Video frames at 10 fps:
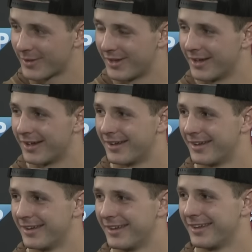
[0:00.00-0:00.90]
yeah,
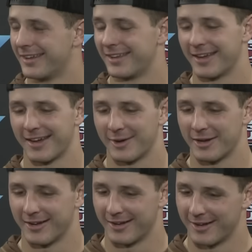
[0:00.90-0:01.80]
yeah,
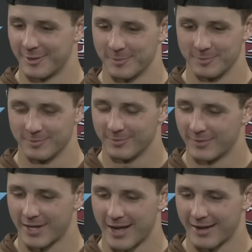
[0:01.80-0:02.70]
um,
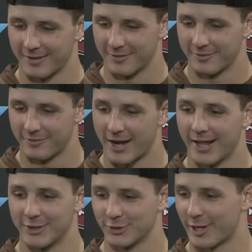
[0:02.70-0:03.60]
yeah.
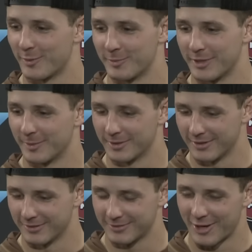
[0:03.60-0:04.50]
Financially, I wouldn't be able
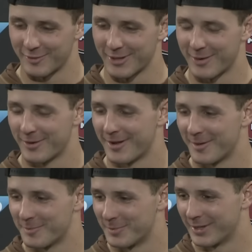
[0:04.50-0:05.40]
to cover that right
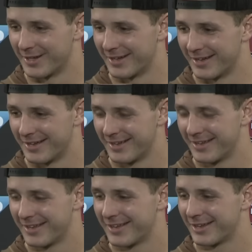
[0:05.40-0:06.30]
now, but. Uh,
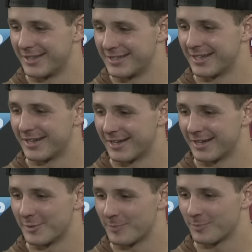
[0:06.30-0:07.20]
he
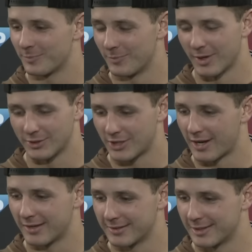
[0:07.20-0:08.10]
uh, no
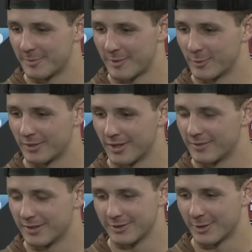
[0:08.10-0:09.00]
shout out to him. Everyone
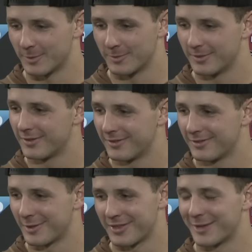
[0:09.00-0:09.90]
loved it. So
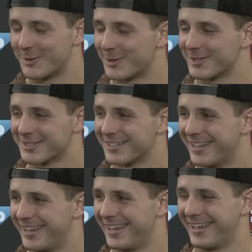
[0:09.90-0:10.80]
yeah, thank you, Christian.
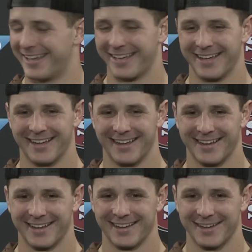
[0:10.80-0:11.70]
what
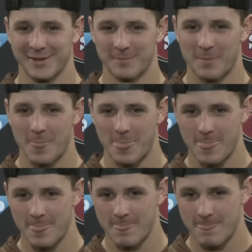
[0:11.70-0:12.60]
do you
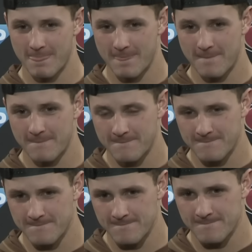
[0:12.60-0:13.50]
admire about what
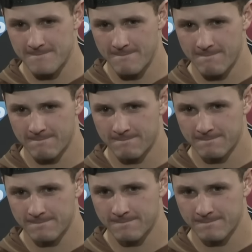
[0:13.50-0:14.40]
how Lamar
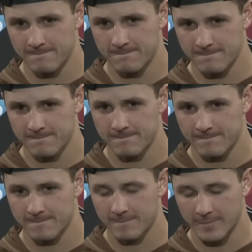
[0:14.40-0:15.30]
Jackson plays the position?
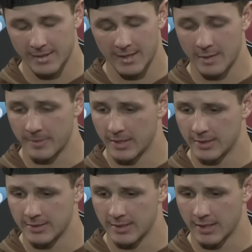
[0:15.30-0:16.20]
Yeah, man,
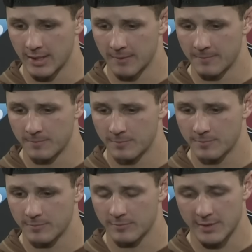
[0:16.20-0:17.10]
he's um,
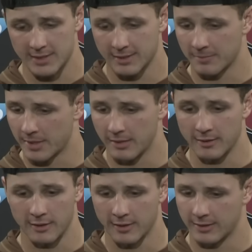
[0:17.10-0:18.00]
he's a
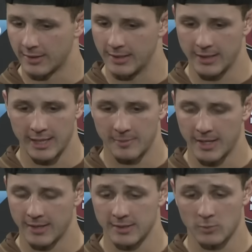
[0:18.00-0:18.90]
competitor. At the end of the day,
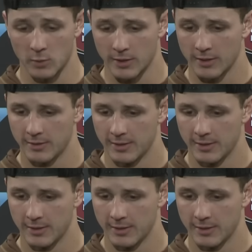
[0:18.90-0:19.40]
man, he's a winner.